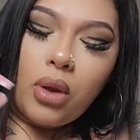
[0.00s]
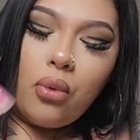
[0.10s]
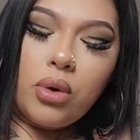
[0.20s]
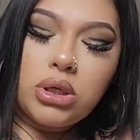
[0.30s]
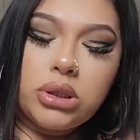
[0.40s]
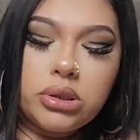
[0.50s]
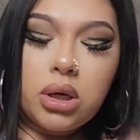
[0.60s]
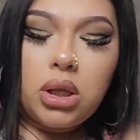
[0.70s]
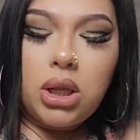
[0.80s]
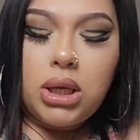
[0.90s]
we're
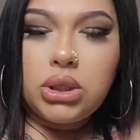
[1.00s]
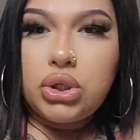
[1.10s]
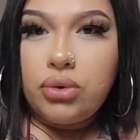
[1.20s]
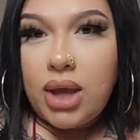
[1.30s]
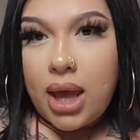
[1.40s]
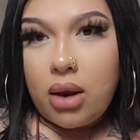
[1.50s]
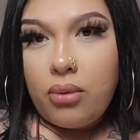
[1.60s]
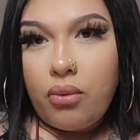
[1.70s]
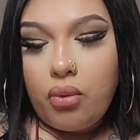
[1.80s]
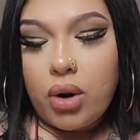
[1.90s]
struggling to get
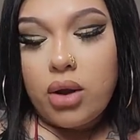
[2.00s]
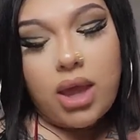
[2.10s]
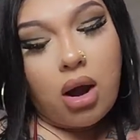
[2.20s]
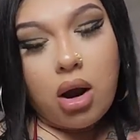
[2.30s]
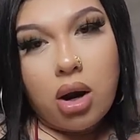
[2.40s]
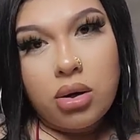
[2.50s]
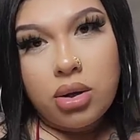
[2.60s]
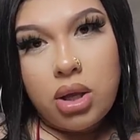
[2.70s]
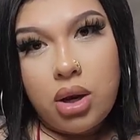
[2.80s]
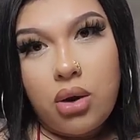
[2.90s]
where they are,
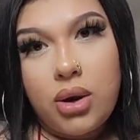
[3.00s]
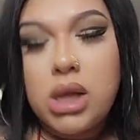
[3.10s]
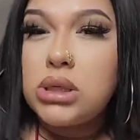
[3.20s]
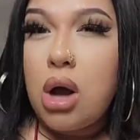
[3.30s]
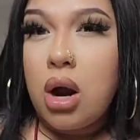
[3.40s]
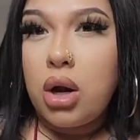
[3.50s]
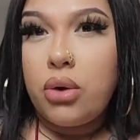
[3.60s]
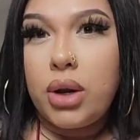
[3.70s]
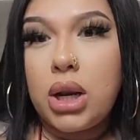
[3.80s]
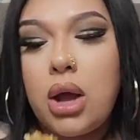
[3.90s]
you know, and it's hard
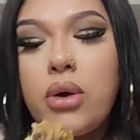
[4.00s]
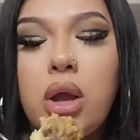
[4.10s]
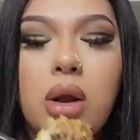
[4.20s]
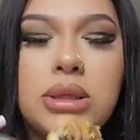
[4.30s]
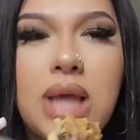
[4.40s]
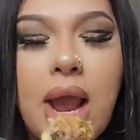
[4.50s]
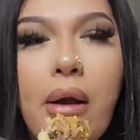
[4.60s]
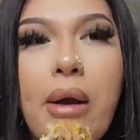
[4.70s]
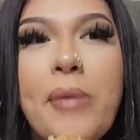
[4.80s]
doing it down here. It's like,